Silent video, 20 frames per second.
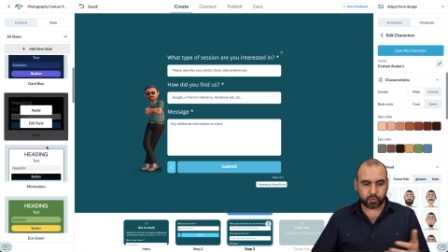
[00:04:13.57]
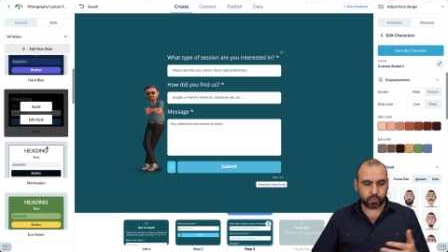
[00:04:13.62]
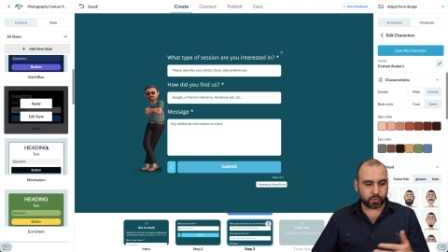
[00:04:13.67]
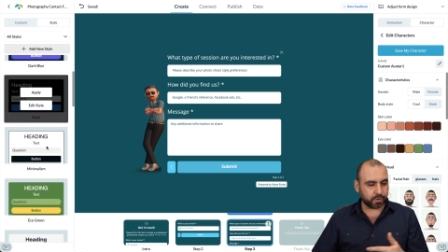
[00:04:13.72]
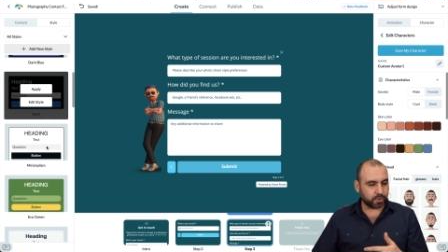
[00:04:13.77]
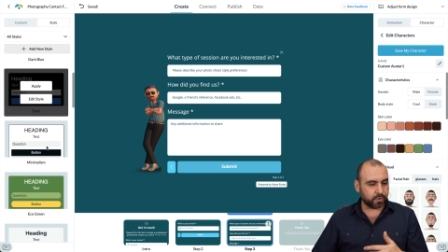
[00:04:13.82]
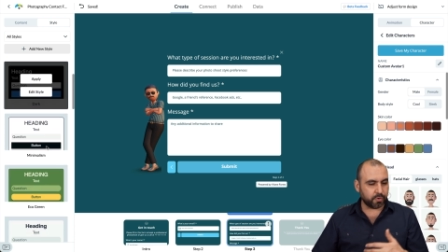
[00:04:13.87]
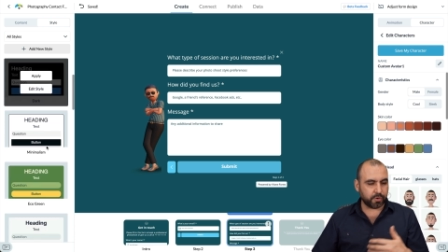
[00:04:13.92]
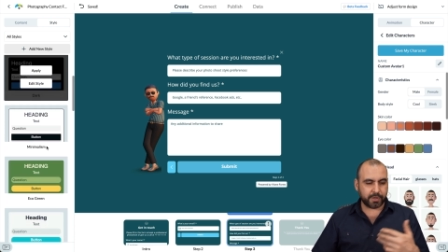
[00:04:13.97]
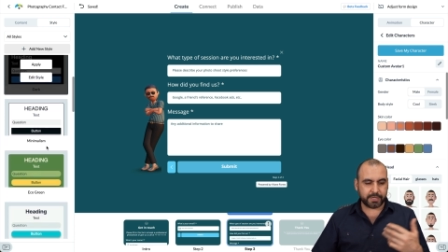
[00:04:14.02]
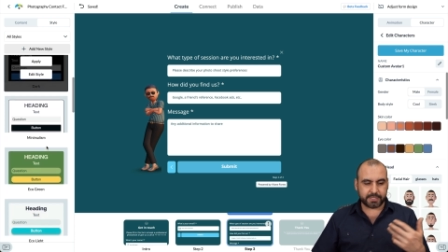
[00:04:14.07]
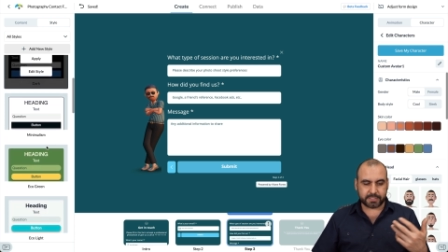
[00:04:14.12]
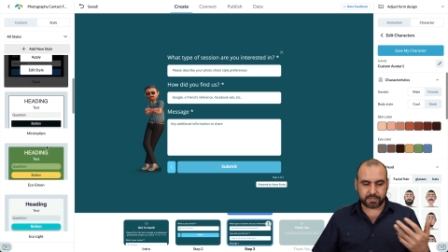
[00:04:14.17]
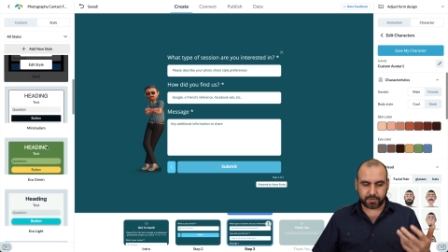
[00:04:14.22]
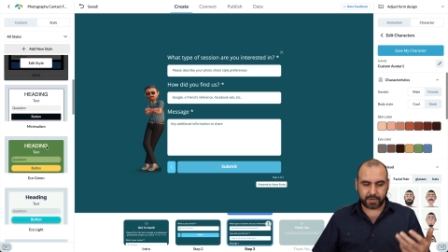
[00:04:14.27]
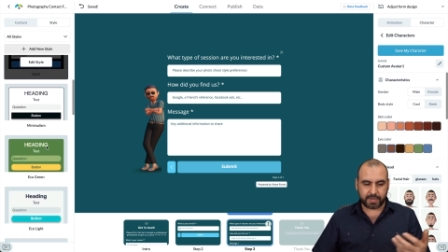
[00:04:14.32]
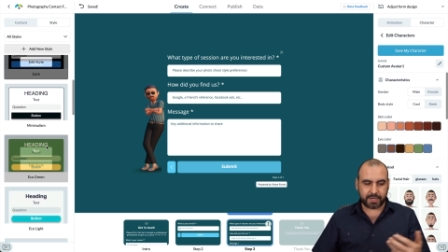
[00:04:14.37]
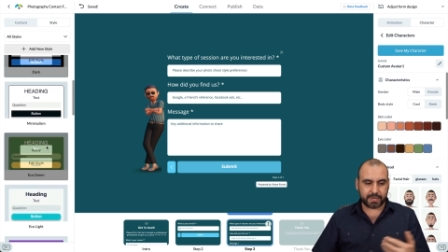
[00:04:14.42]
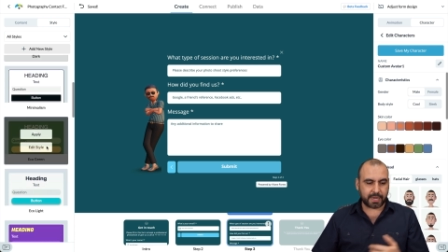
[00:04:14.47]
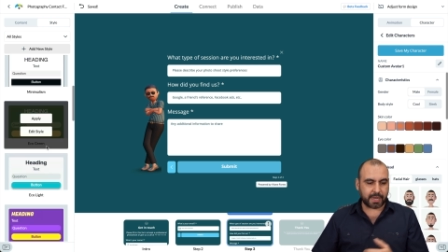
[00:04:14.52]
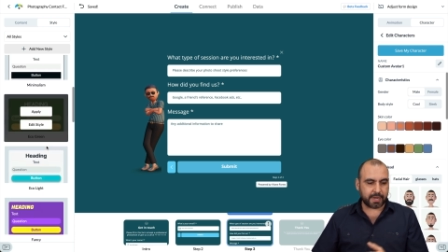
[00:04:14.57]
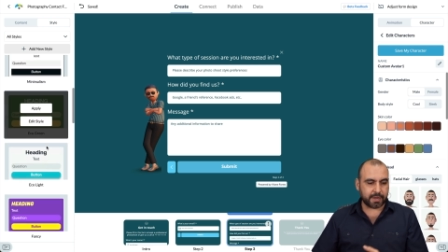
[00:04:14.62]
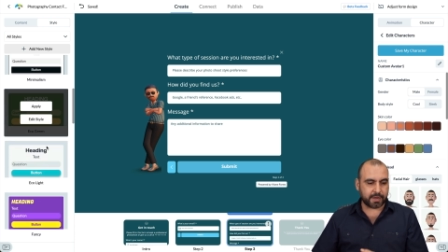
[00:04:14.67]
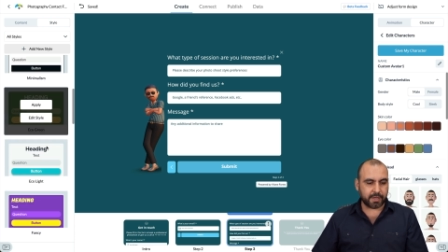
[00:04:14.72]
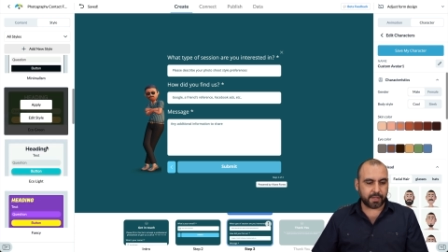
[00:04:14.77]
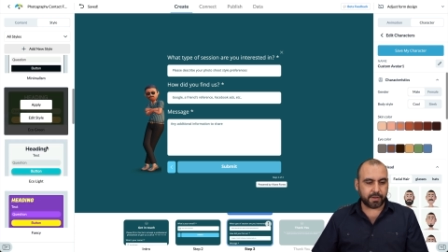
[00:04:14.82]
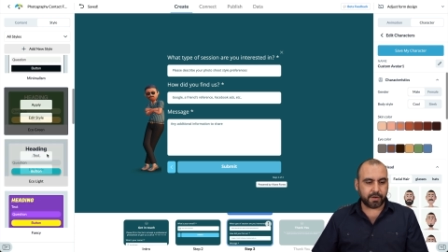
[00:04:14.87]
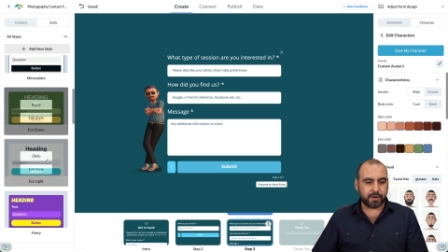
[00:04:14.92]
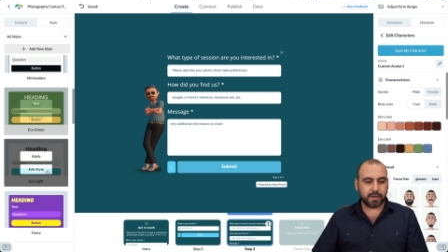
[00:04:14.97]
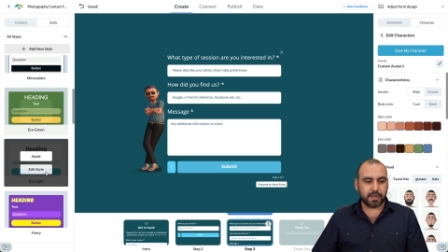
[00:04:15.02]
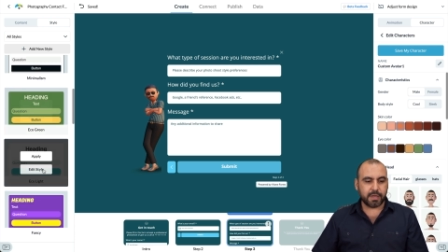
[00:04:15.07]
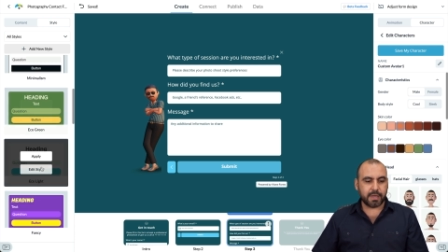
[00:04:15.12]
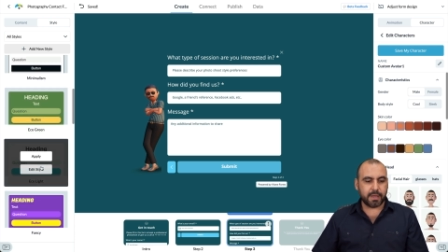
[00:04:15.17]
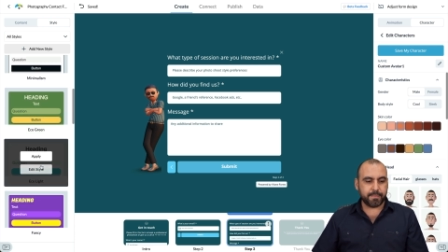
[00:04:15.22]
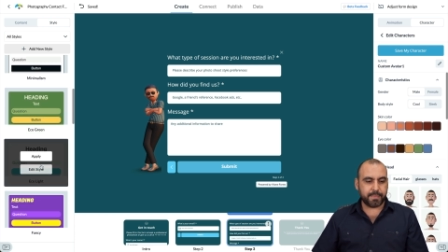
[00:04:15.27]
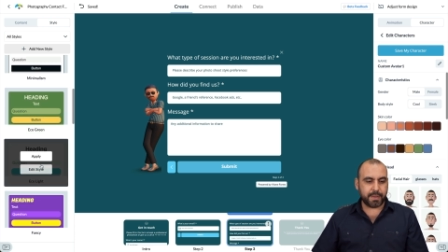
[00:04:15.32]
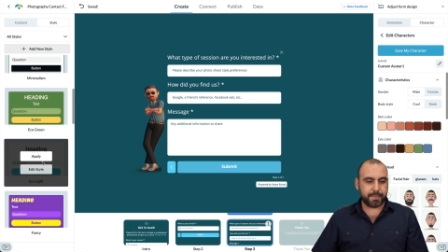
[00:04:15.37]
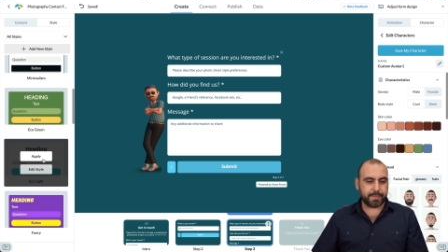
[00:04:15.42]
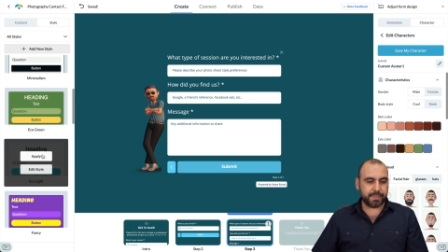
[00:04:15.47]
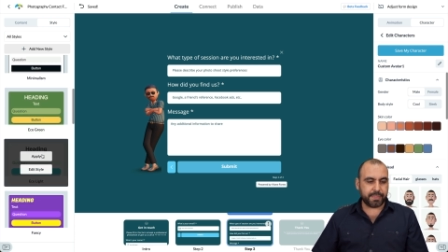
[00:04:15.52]
turquoise green kind of color,
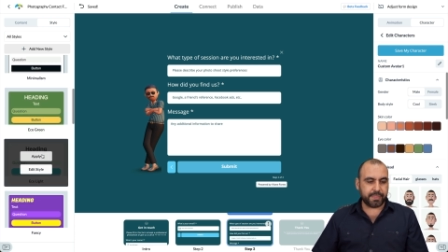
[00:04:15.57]
maybe